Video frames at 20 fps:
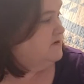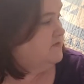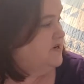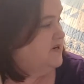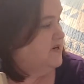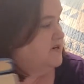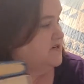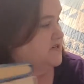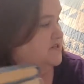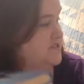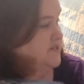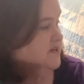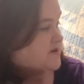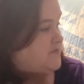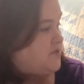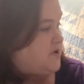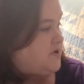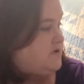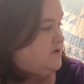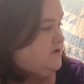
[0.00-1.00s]
readers
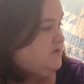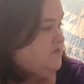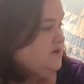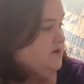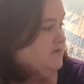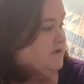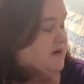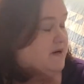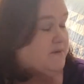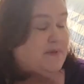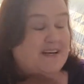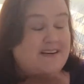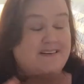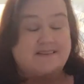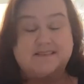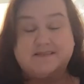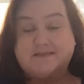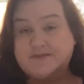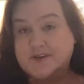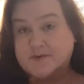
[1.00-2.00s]
of Broken Wheel
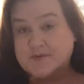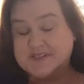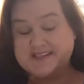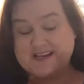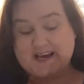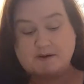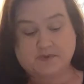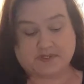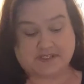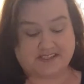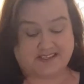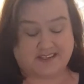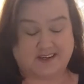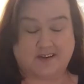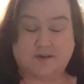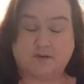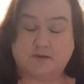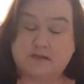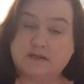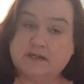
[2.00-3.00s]
recommend there was that one.
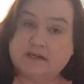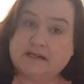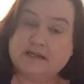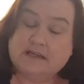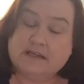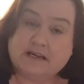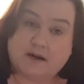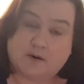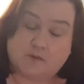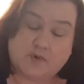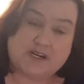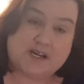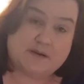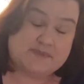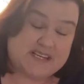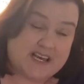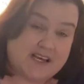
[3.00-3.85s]
So I'm